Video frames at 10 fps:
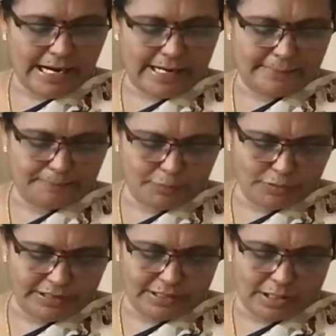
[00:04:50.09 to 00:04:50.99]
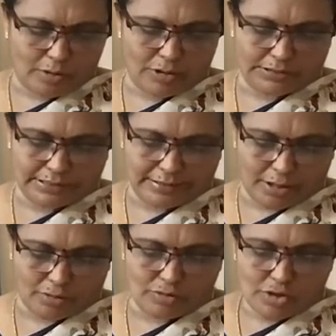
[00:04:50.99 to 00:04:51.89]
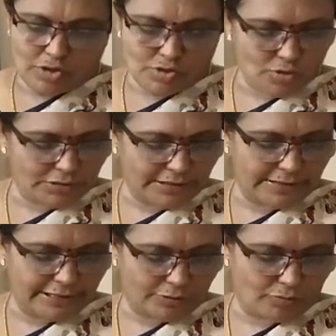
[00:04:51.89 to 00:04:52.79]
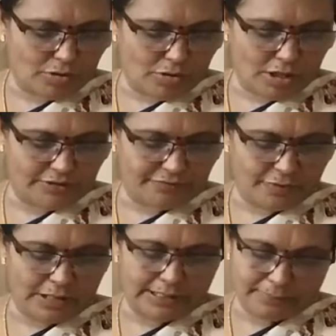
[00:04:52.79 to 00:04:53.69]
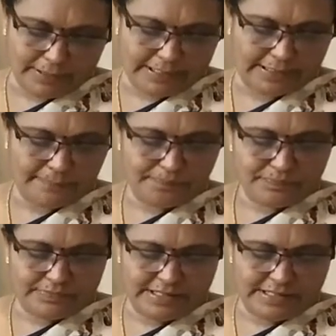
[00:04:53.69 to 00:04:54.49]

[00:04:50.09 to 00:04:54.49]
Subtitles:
and put it down on the ground so that it would not fall and break.